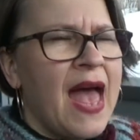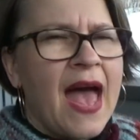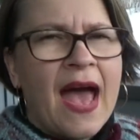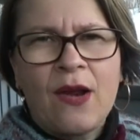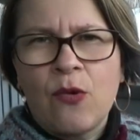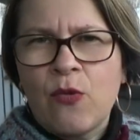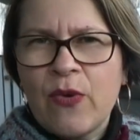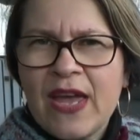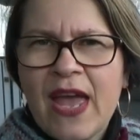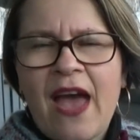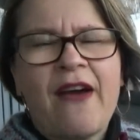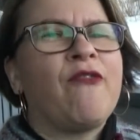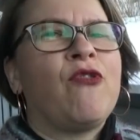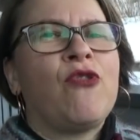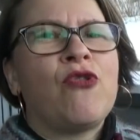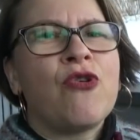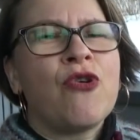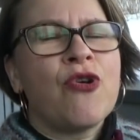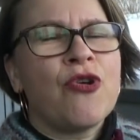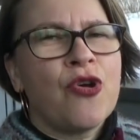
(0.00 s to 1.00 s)
and we have
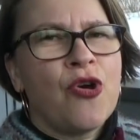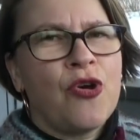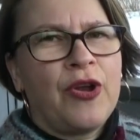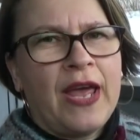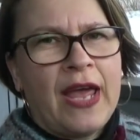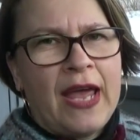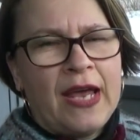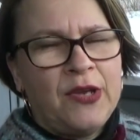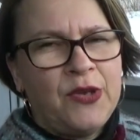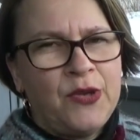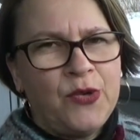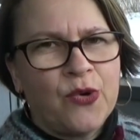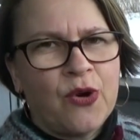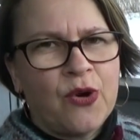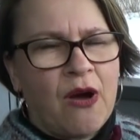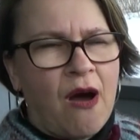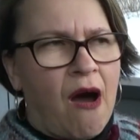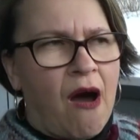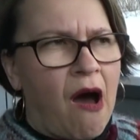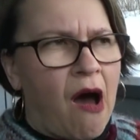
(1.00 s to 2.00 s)
ordered a new
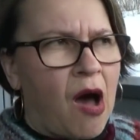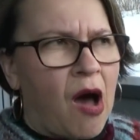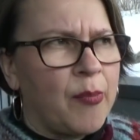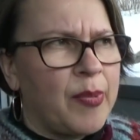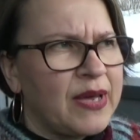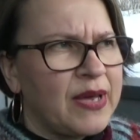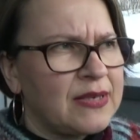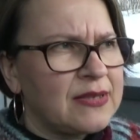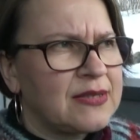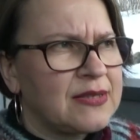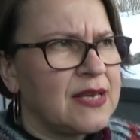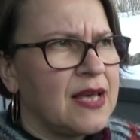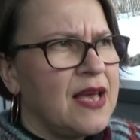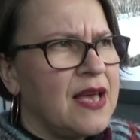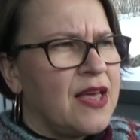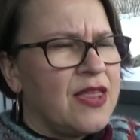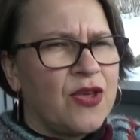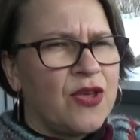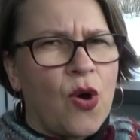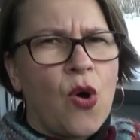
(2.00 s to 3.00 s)
carpet.
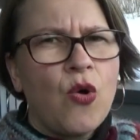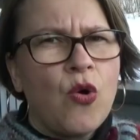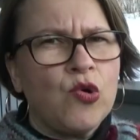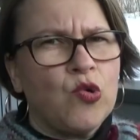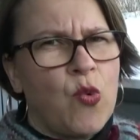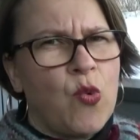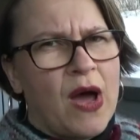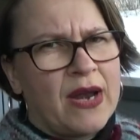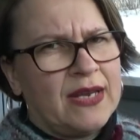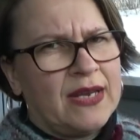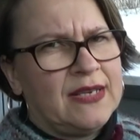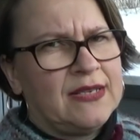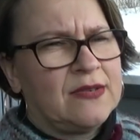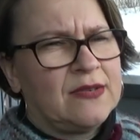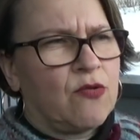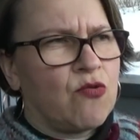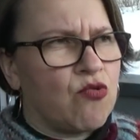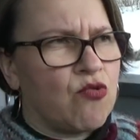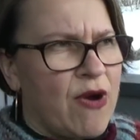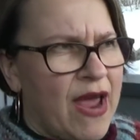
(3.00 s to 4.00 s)
The old one is
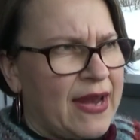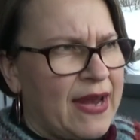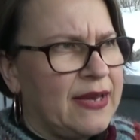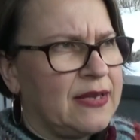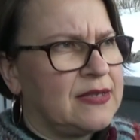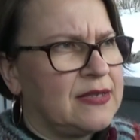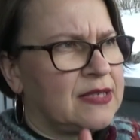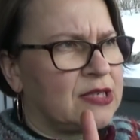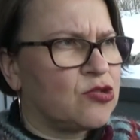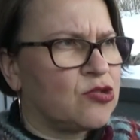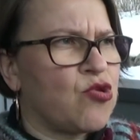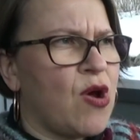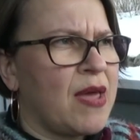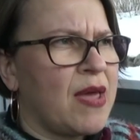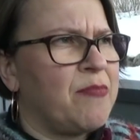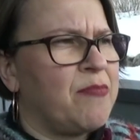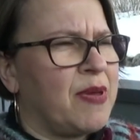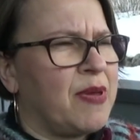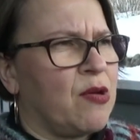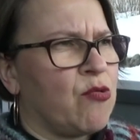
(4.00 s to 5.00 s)
red,
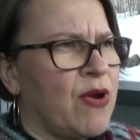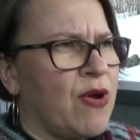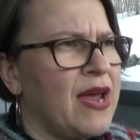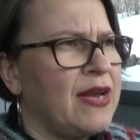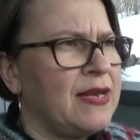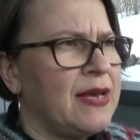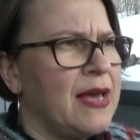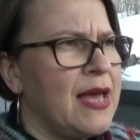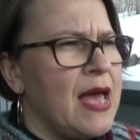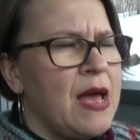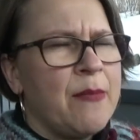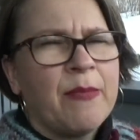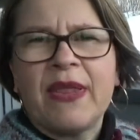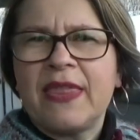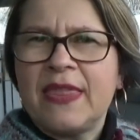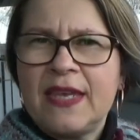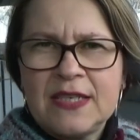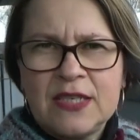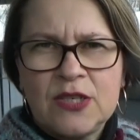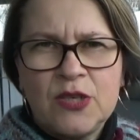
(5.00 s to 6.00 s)
stripy red,
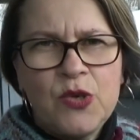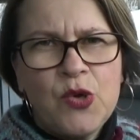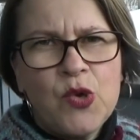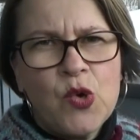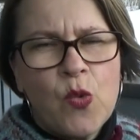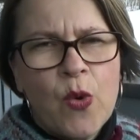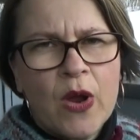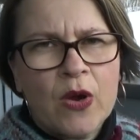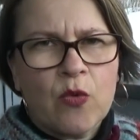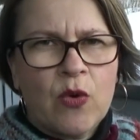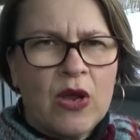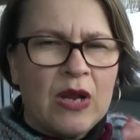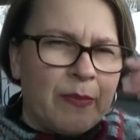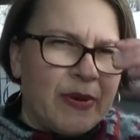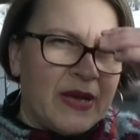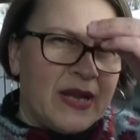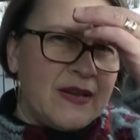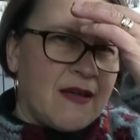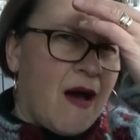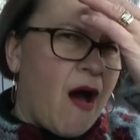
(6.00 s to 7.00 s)
but this new one will
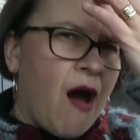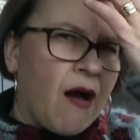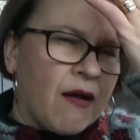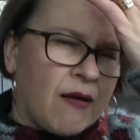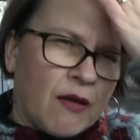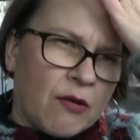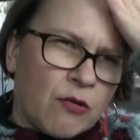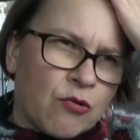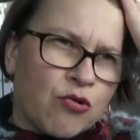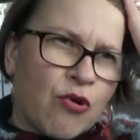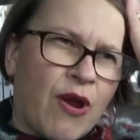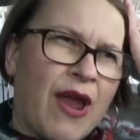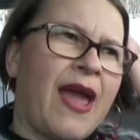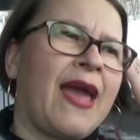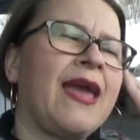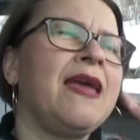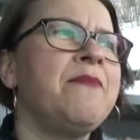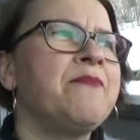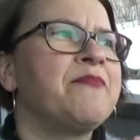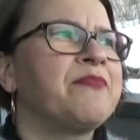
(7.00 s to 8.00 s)
be dark
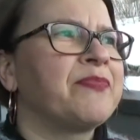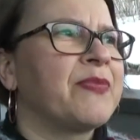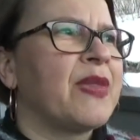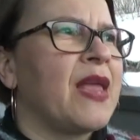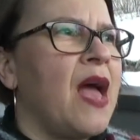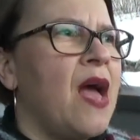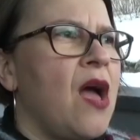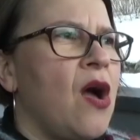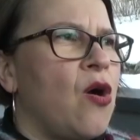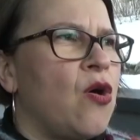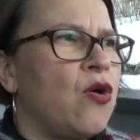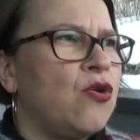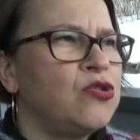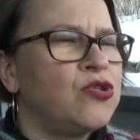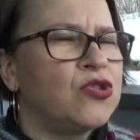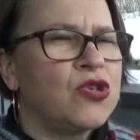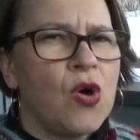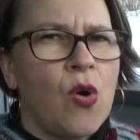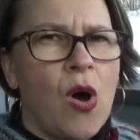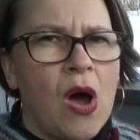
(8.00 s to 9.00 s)
gray.
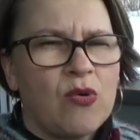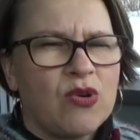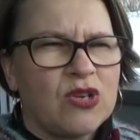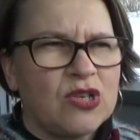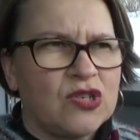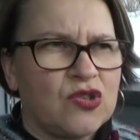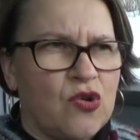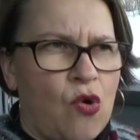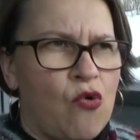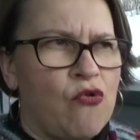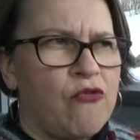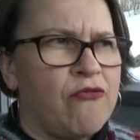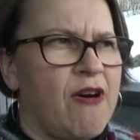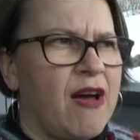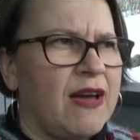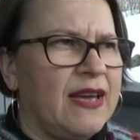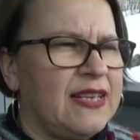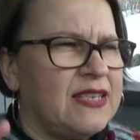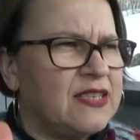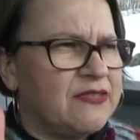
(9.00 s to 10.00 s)
Also our
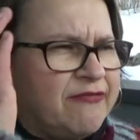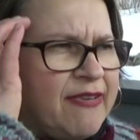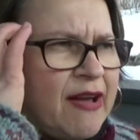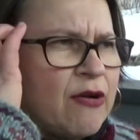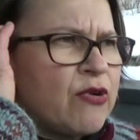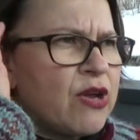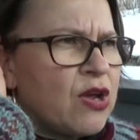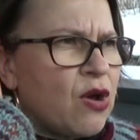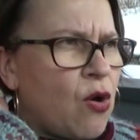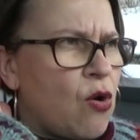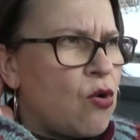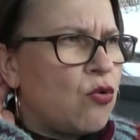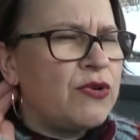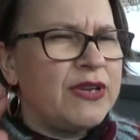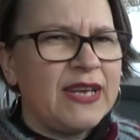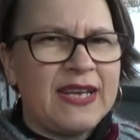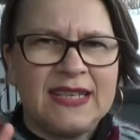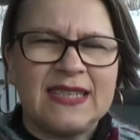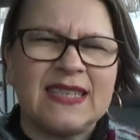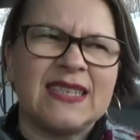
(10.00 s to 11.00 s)
sofa, it's very old.
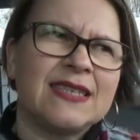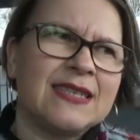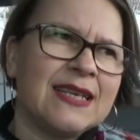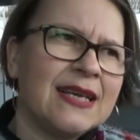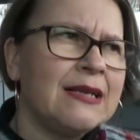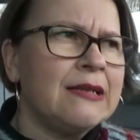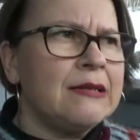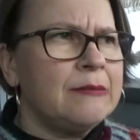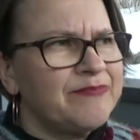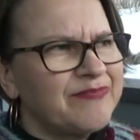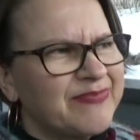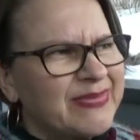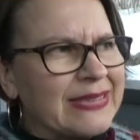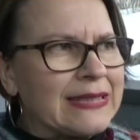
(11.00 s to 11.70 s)
It's still,